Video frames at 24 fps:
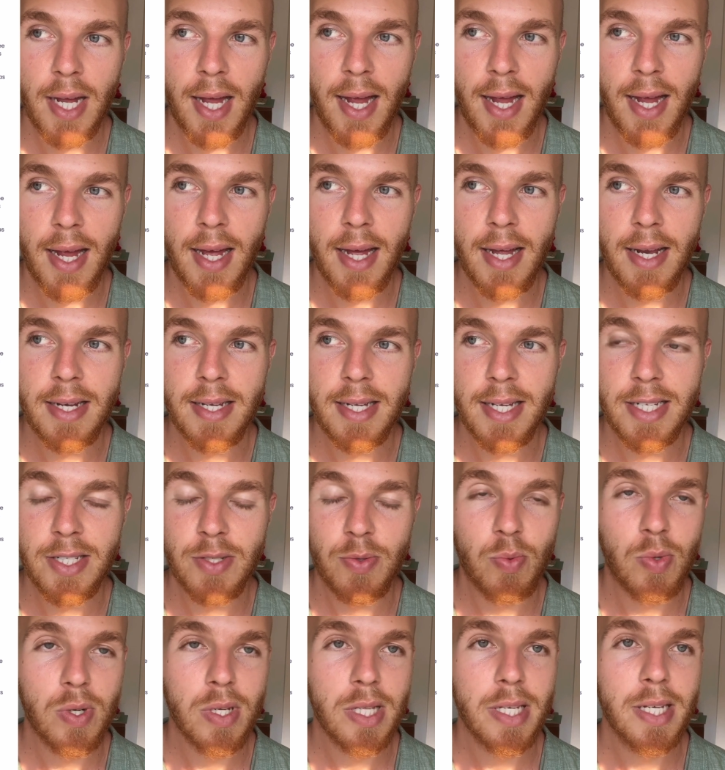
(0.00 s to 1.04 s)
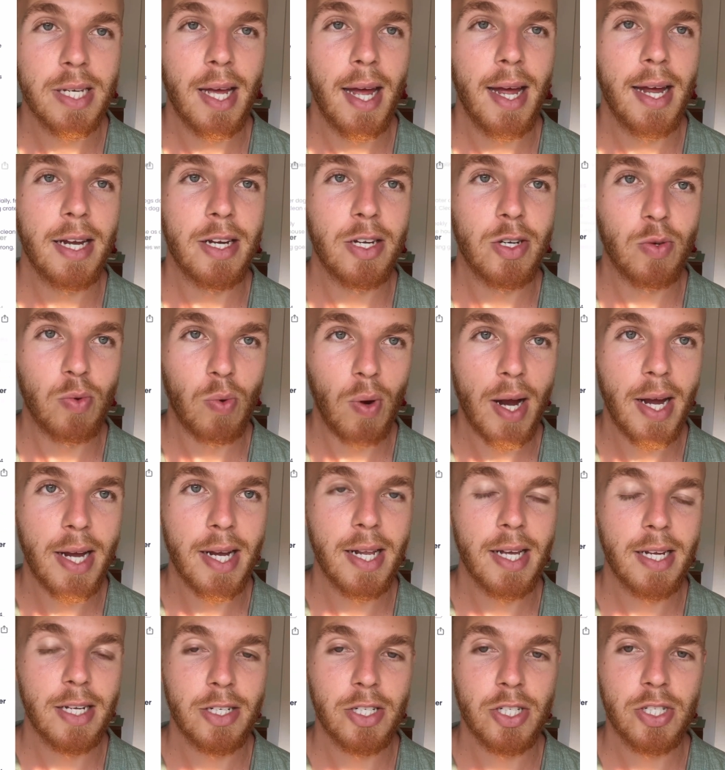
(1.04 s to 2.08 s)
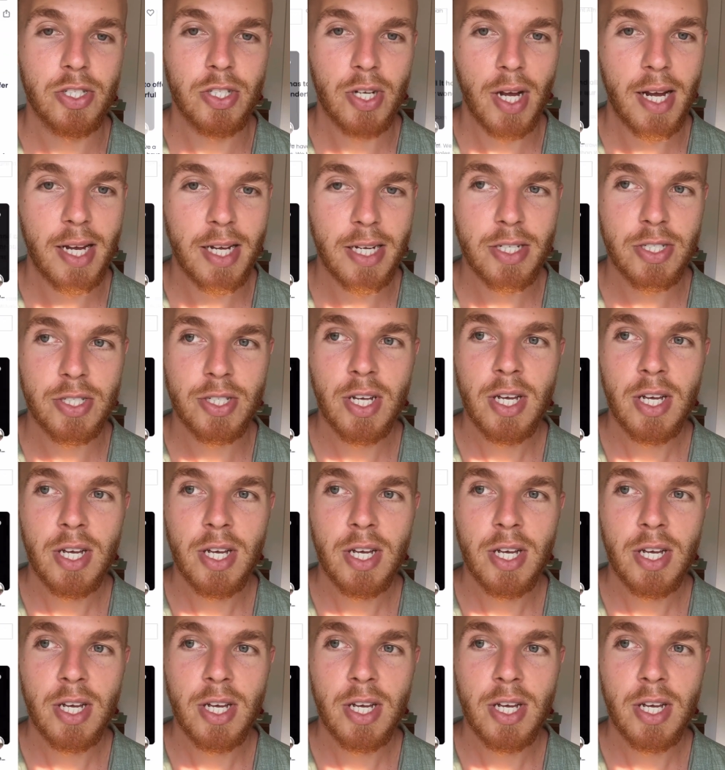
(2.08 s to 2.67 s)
and it's really a great exchange